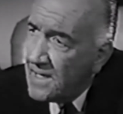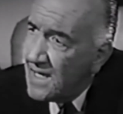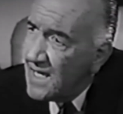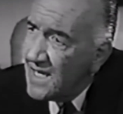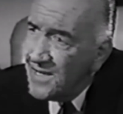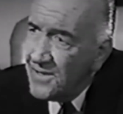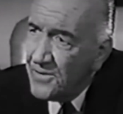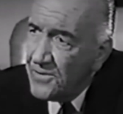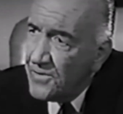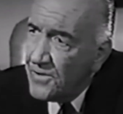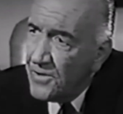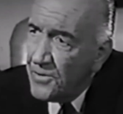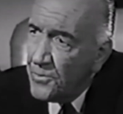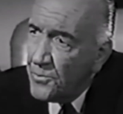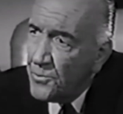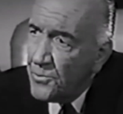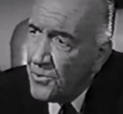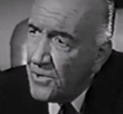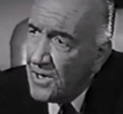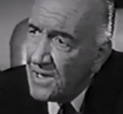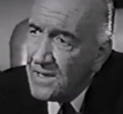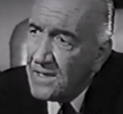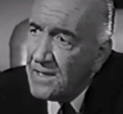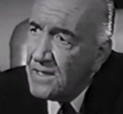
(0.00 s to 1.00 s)
I don't know
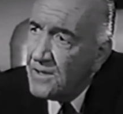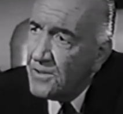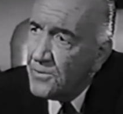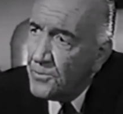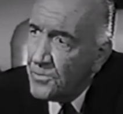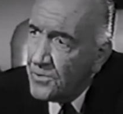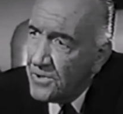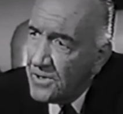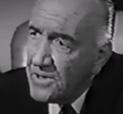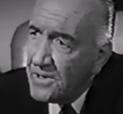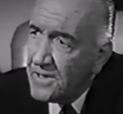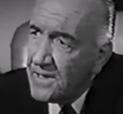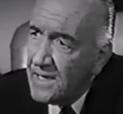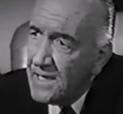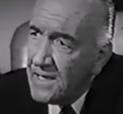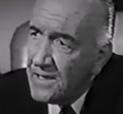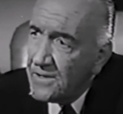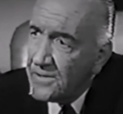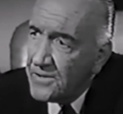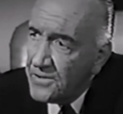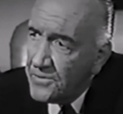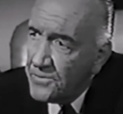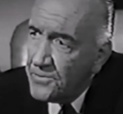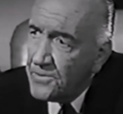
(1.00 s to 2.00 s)
what in the world
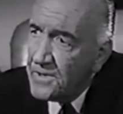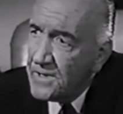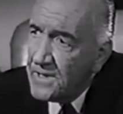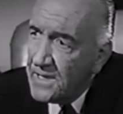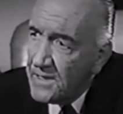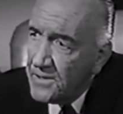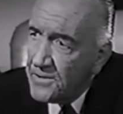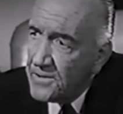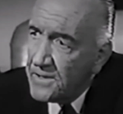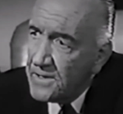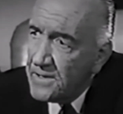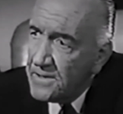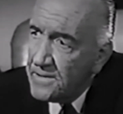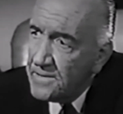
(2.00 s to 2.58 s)
I'll do without